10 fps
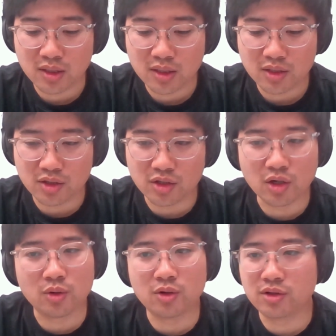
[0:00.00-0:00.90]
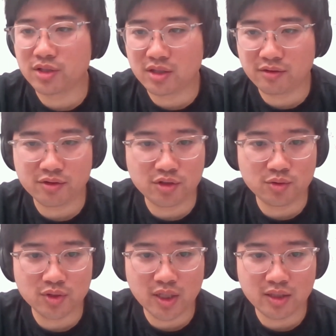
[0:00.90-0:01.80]
know all the different
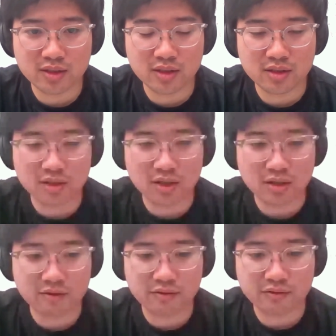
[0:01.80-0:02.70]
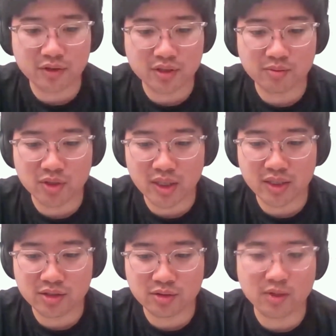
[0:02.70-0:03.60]
use cases of the
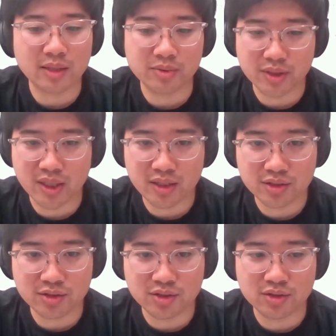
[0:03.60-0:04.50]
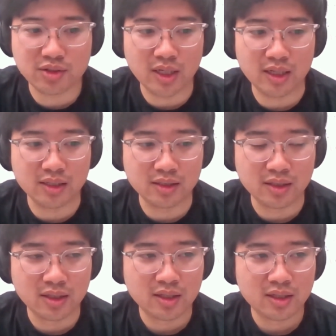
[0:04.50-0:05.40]
simulation or applications, and
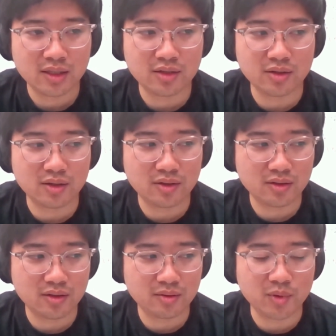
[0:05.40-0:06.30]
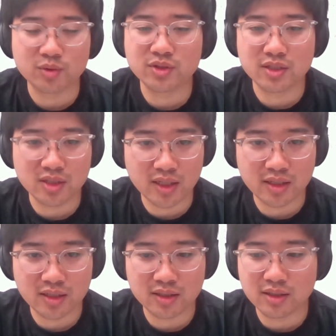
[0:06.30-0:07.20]
the most
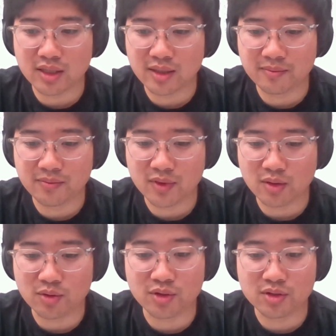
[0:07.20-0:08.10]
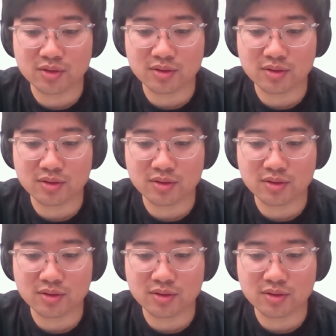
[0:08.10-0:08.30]
exciting or